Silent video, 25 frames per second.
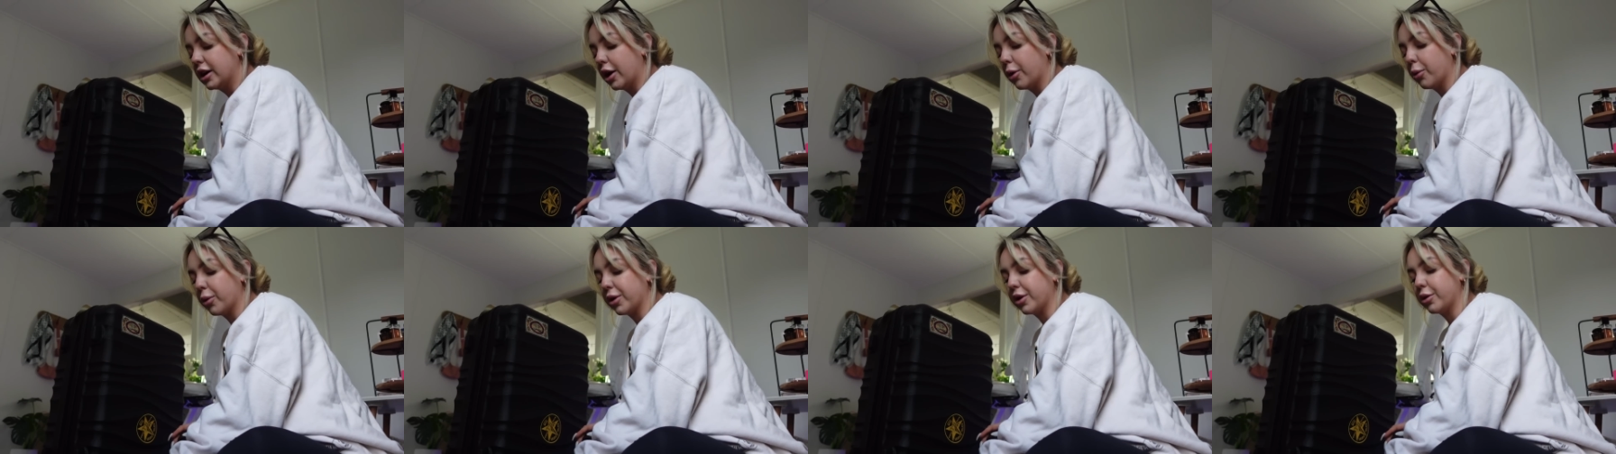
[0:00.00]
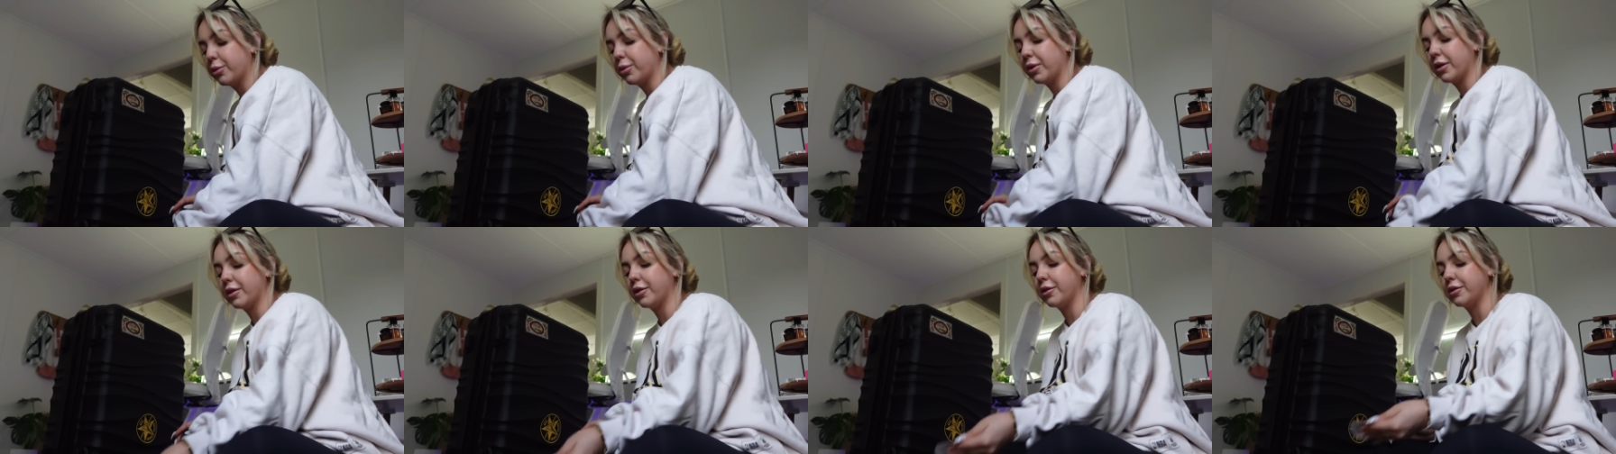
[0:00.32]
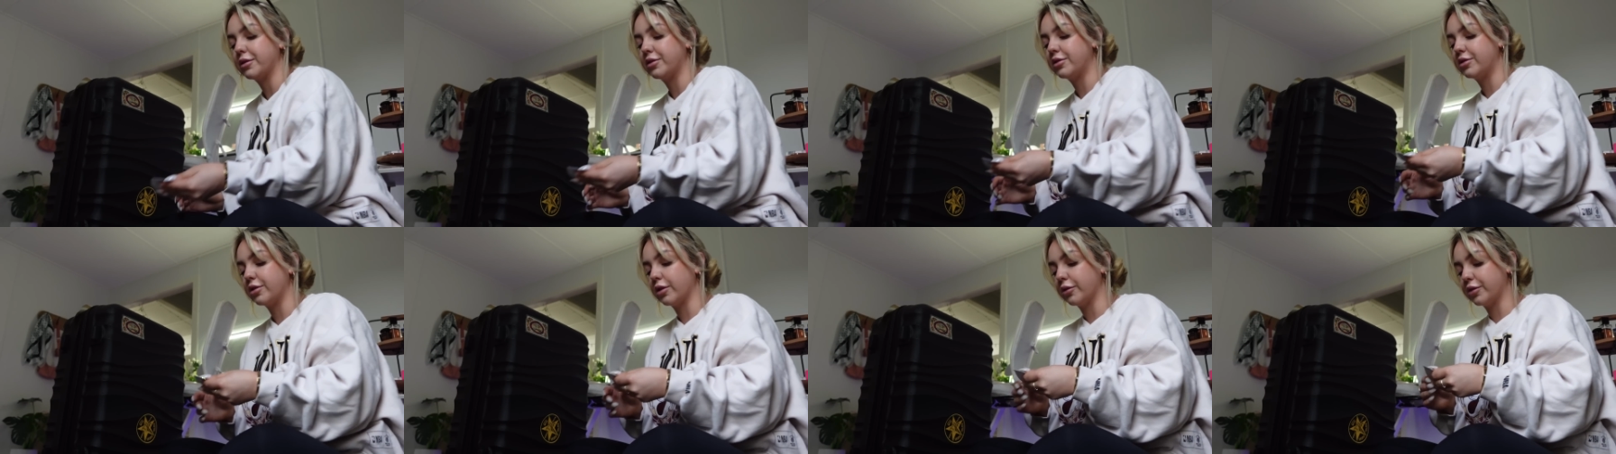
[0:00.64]
I wanted one of
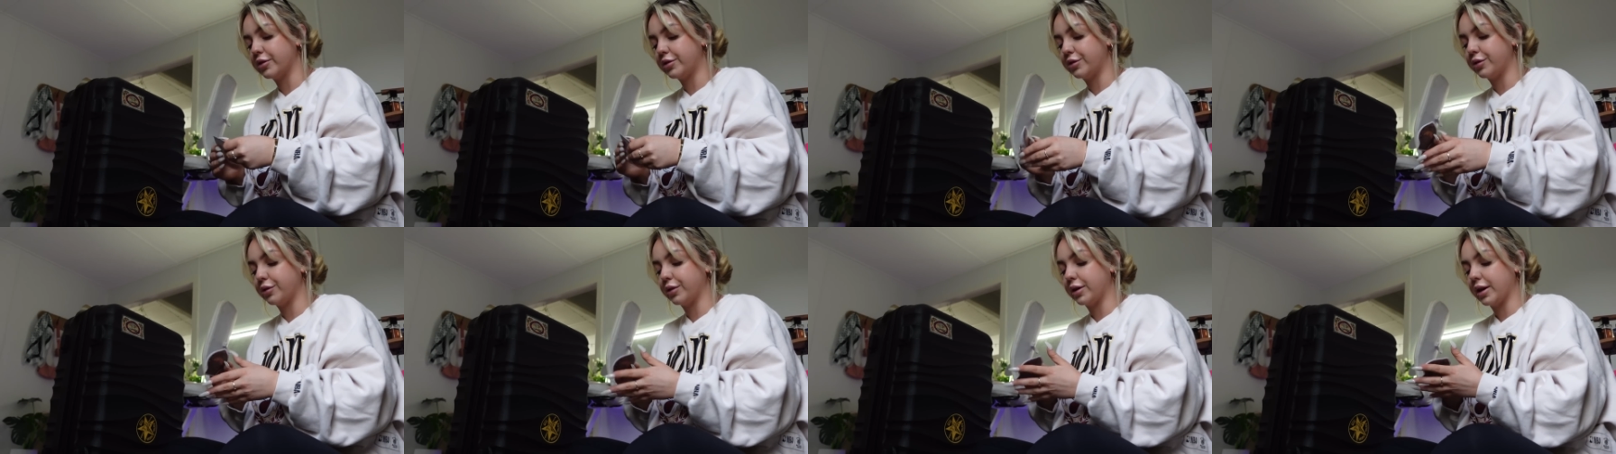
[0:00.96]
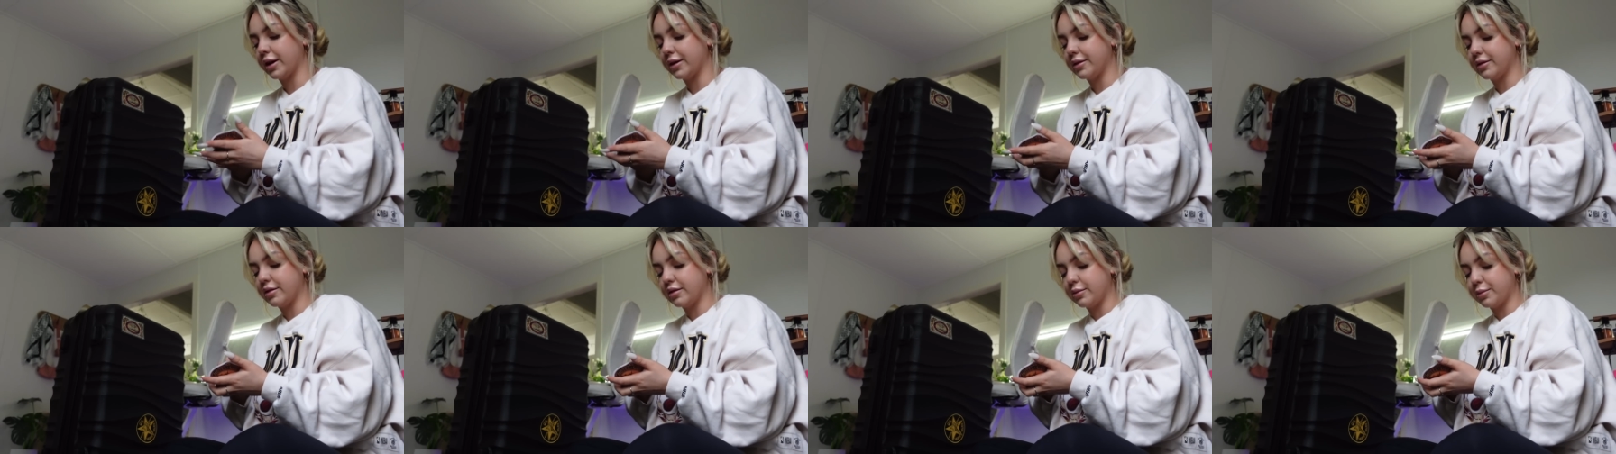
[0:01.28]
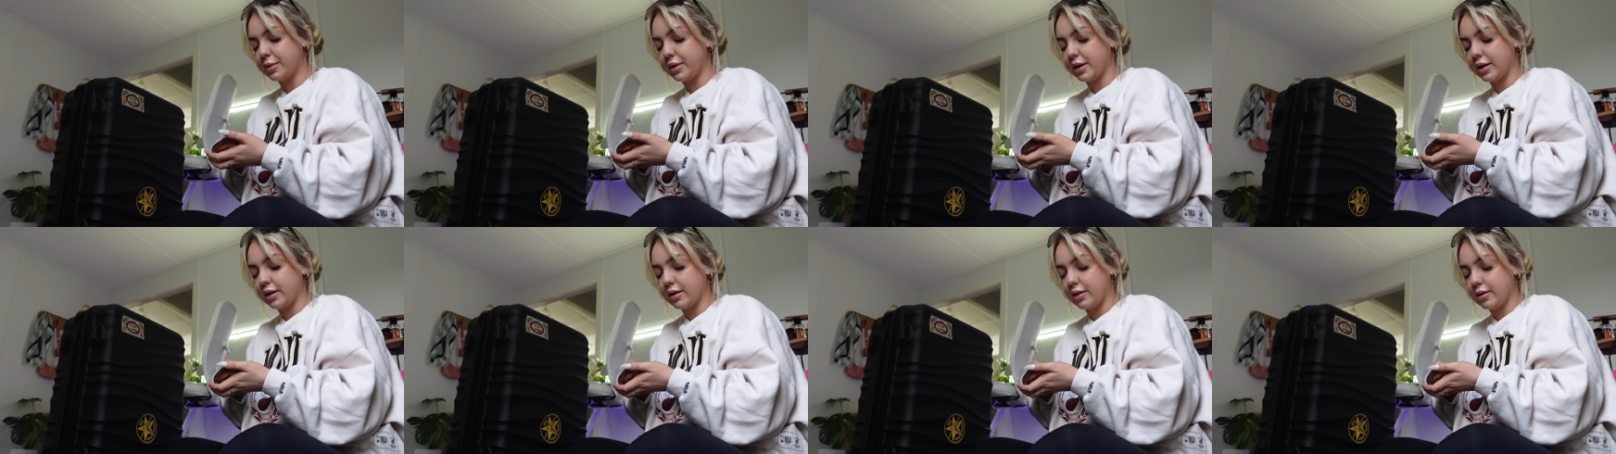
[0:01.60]
those silver suitcases,
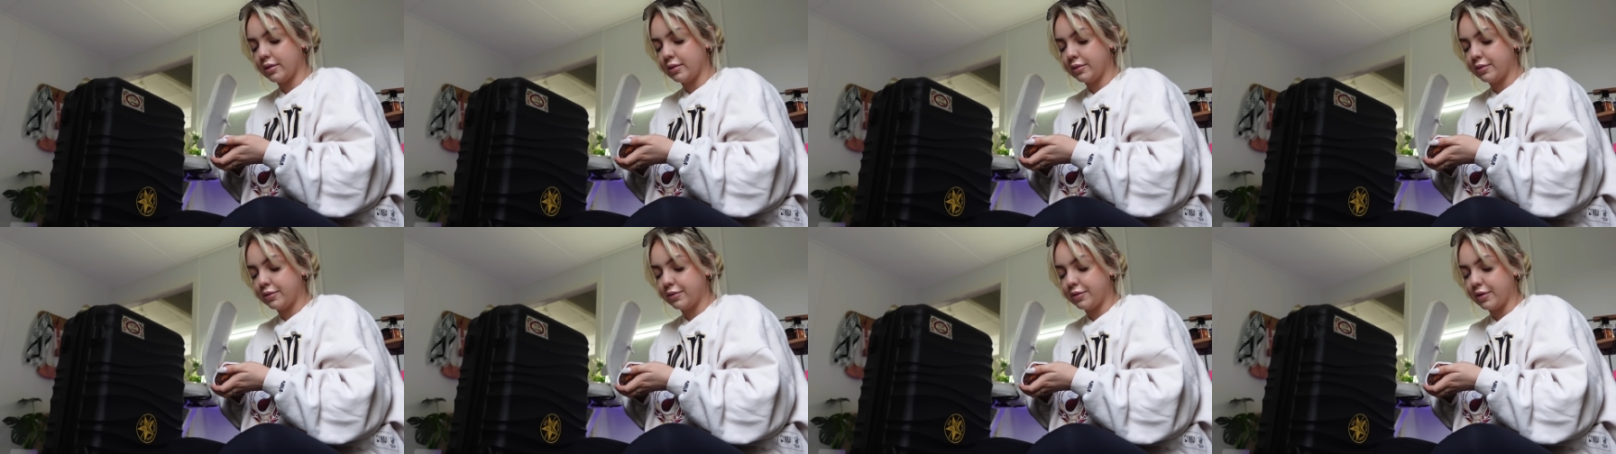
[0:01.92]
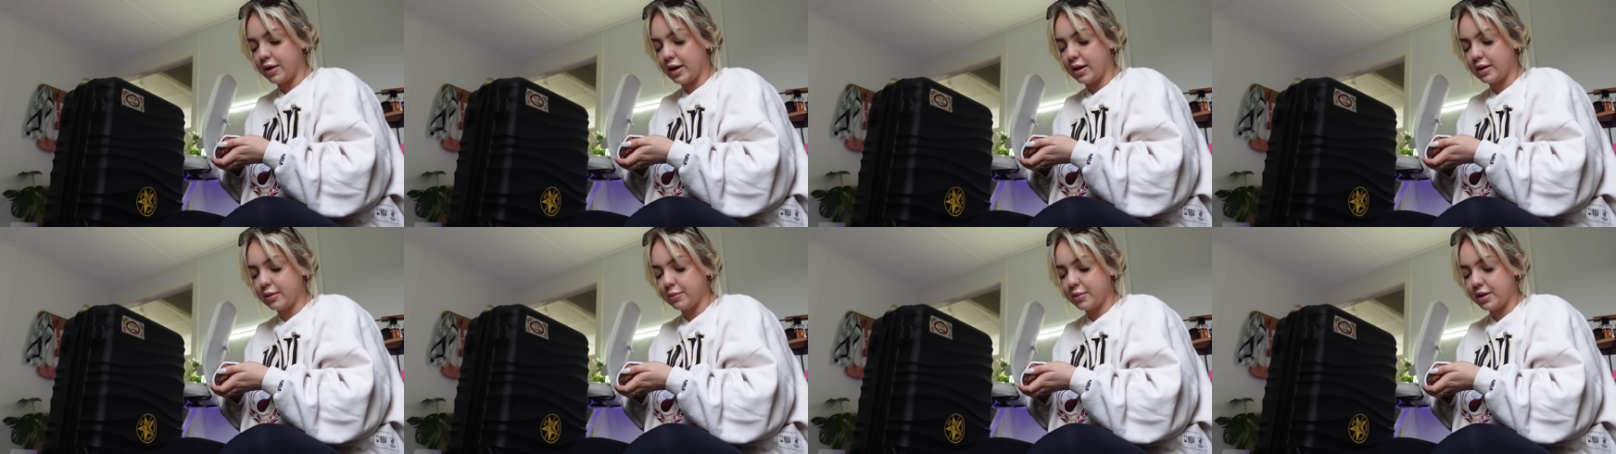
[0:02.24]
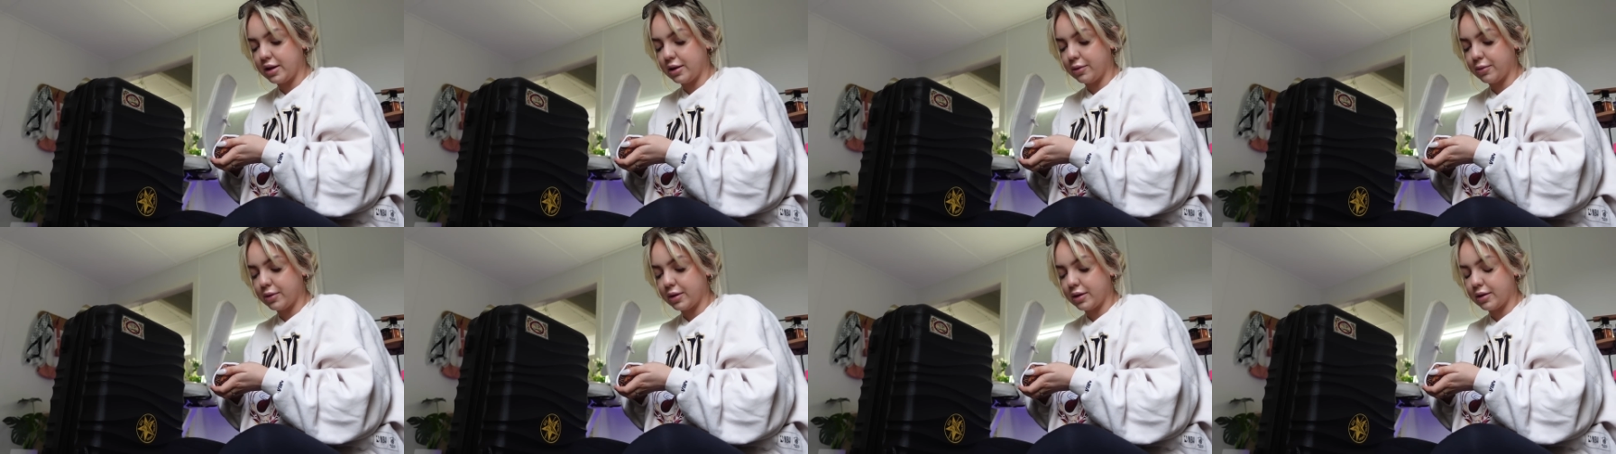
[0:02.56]
but I can't find them
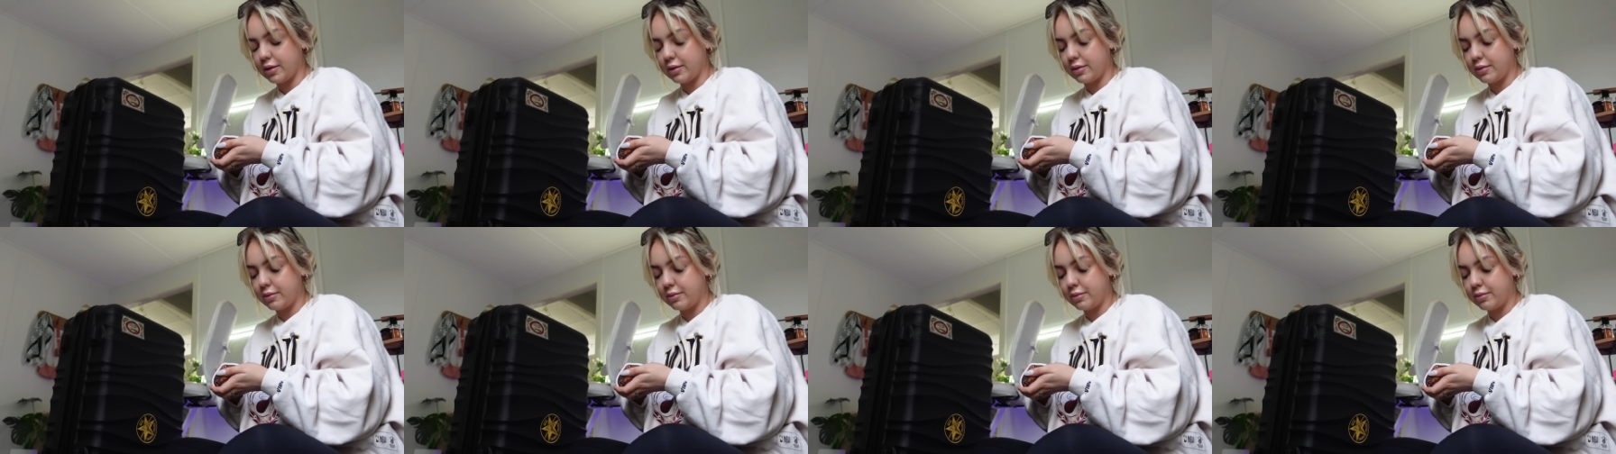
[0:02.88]
anywhere.